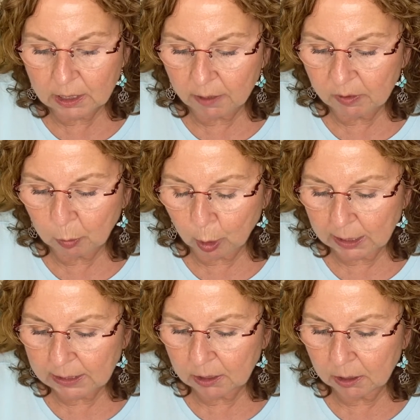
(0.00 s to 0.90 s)
of the
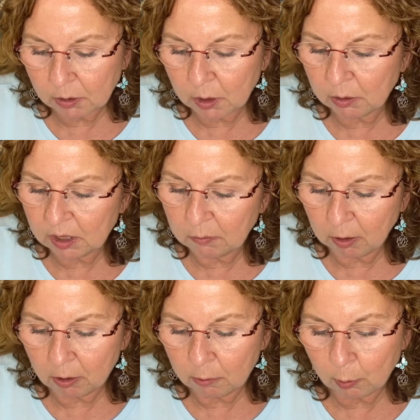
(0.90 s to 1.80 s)
price goes to
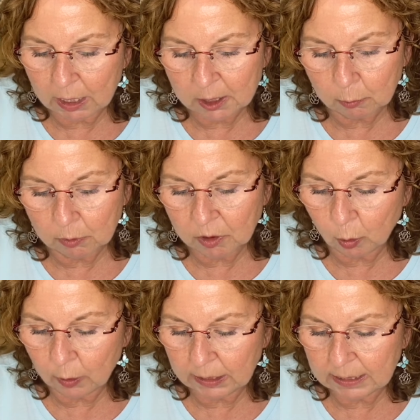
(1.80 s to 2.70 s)
small grassroots
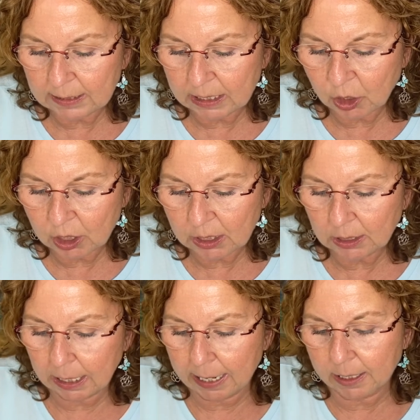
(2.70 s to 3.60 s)
organizations
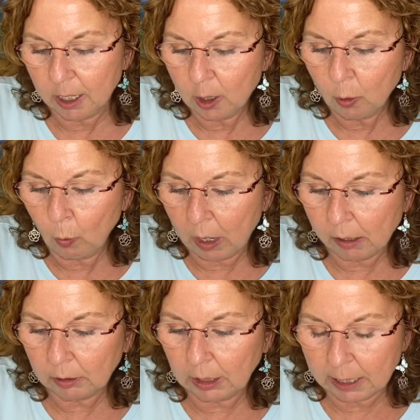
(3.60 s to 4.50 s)
like
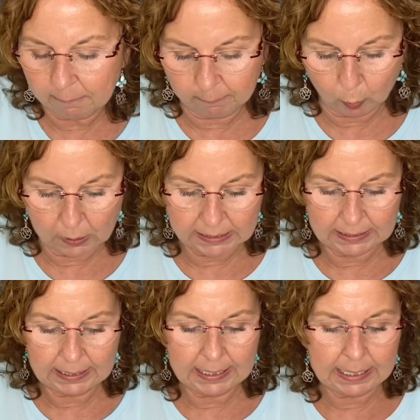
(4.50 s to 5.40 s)
Wildlife Voice,
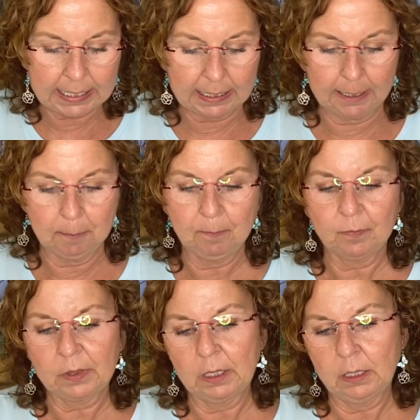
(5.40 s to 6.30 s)
Inc.
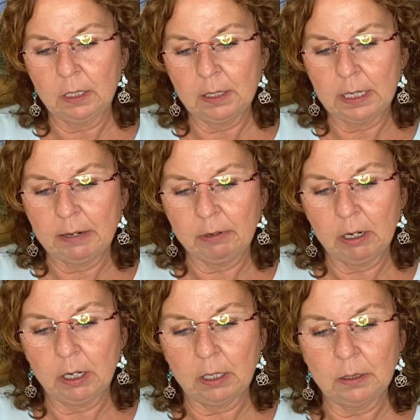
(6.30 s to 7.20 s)
And they've
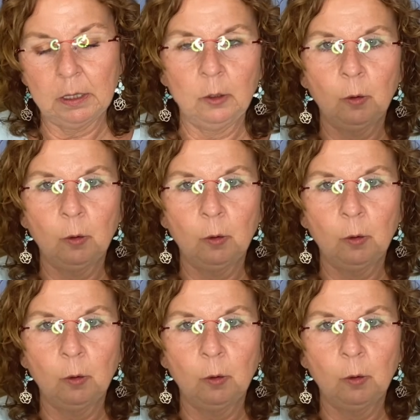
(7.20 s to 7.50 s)
got a little